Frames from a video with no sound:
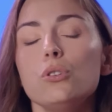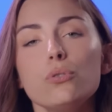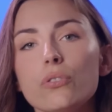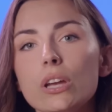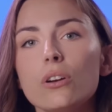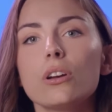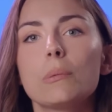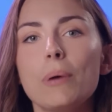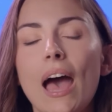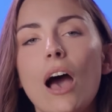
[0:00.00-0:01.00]
Nuclear
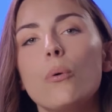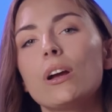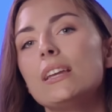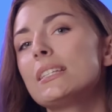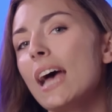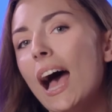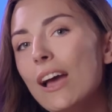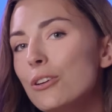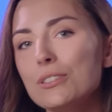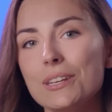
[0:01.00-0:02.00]
could power
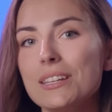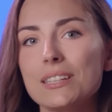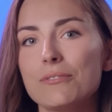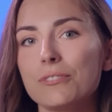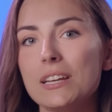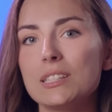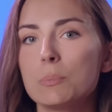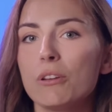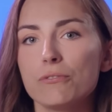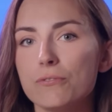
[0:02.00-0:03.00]
entire cities and fleets,
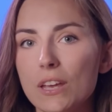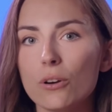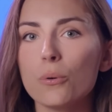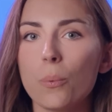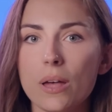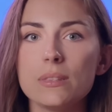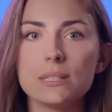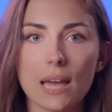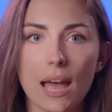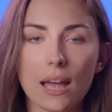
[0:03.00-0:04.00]
but fear won the
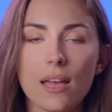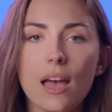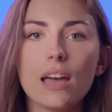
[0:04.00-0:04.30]
day.